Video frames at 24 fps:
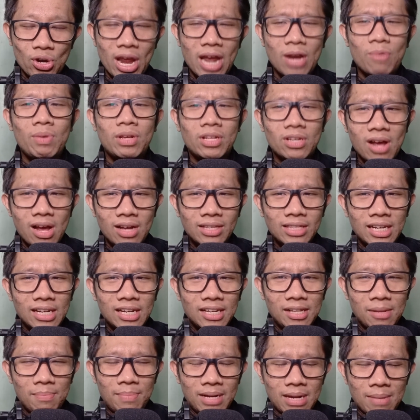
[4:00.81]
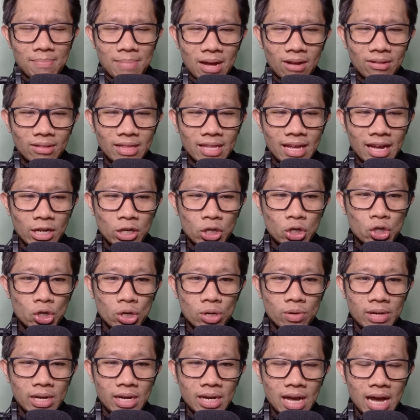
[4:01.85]
And we talked a little bit about that
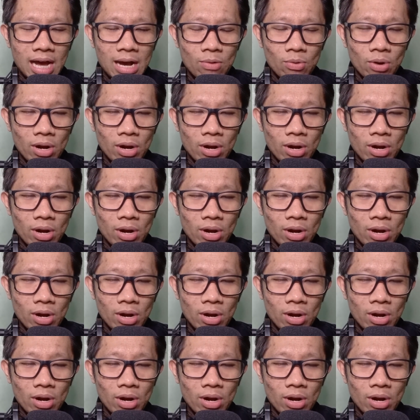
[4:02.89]
during our